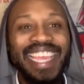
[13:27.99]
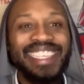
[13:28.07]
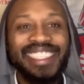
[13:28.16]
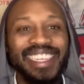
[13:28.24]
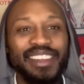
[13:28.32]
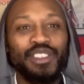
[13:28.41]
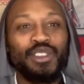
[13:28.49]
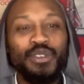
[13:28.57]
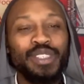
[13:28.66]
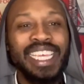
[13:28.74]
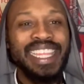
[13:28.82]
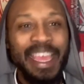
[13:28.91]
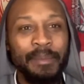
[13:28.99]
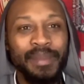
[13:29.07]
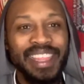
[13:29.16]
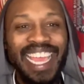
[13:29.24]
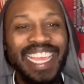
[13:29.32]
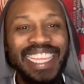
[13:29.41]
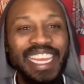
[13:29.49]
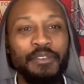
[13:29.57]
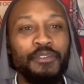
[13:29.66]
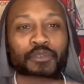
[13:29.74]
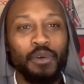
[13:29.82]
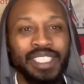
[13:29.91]
isn't due to them. That they
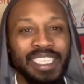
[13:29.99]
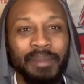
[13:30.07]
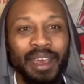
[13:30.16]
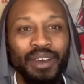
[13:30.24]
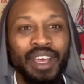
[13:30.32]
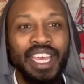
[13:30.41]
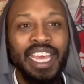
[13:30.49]
didn't force him out.